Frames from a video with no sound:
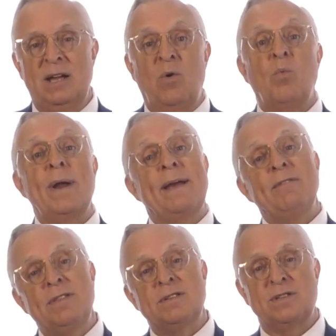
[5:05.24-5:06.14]
Whatever
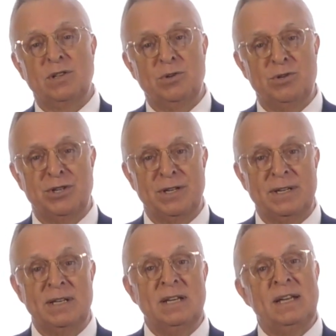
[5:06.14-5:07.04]
the solution,
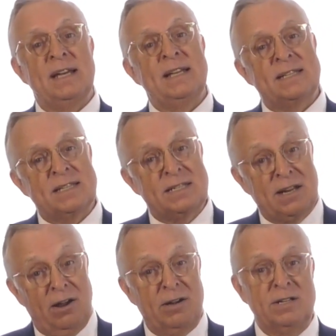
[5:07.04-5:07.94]
it
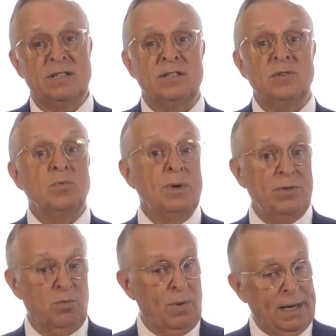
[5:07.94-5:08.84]
starts
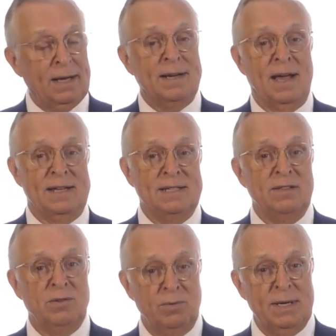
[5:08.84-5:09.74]
with recognizing
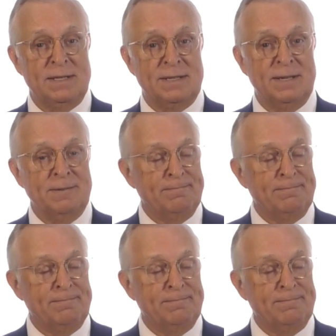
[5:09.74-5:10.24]
the risk.